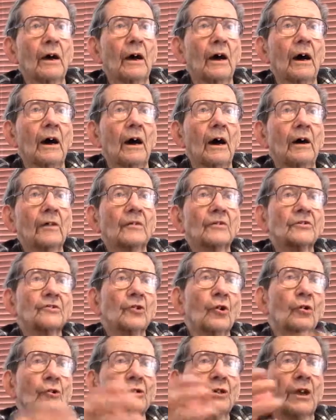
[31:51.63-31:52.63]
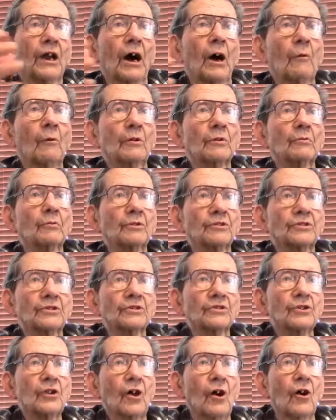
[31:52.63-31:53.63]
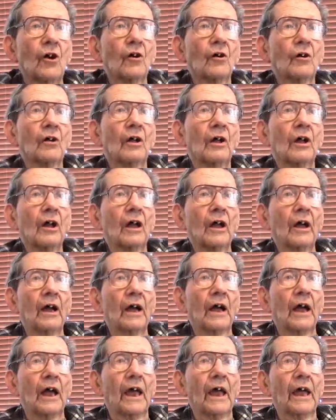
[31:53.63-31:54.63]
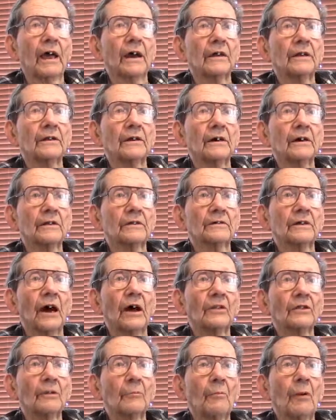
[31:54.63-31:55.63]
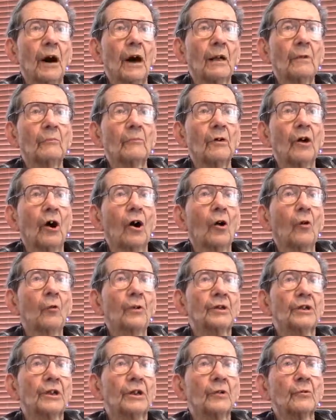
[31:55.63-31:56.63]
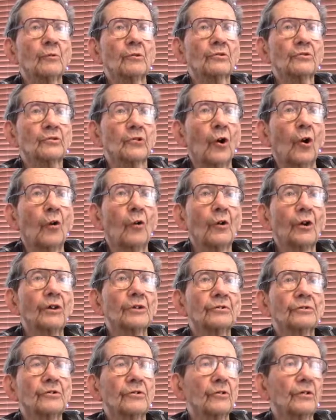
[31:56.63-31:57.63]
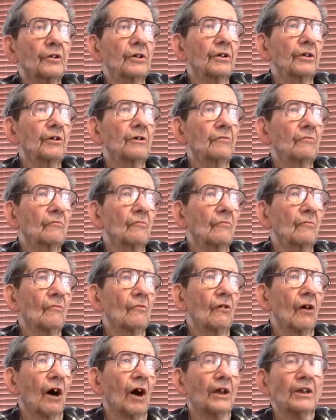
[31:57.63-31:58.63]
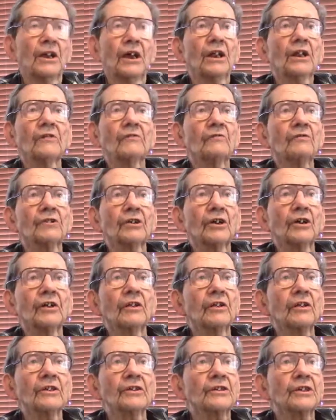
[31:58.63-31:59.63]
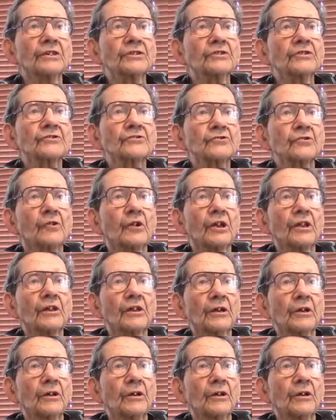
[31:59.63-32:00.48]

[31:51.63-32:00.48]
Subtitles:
there's Okinawa, which is long, and down the bottom, all we did was go into the, I can't even tell you the distance or anything,